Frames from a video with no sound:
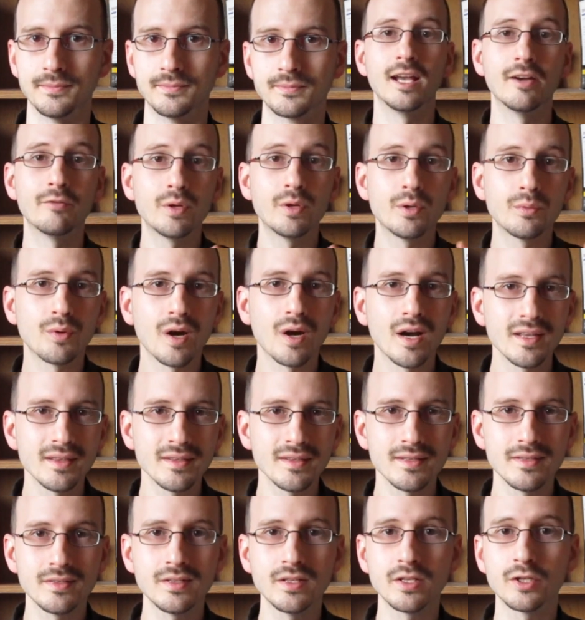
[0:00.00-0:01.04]
If we write
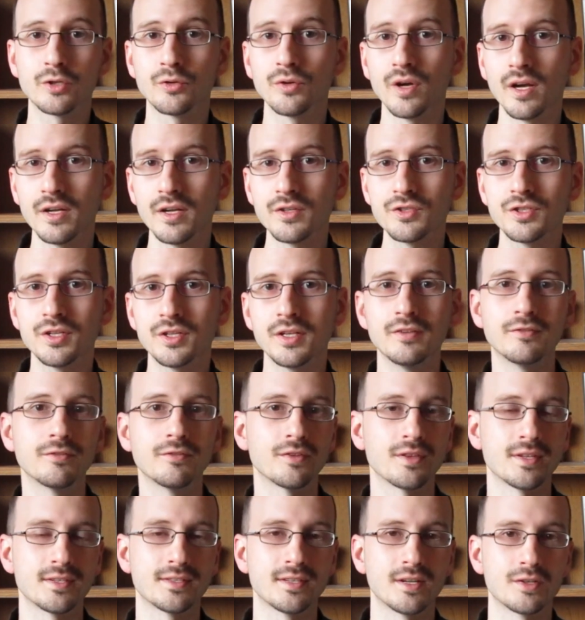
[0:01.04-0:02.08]
the Lagrangian
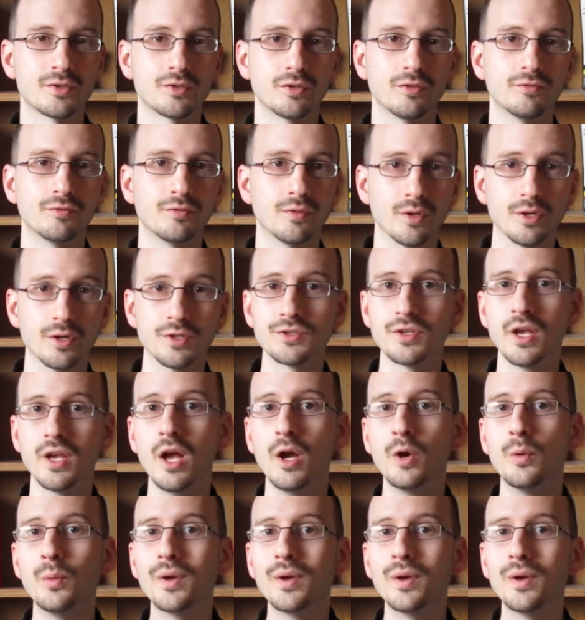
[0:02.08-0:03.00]
for the central force,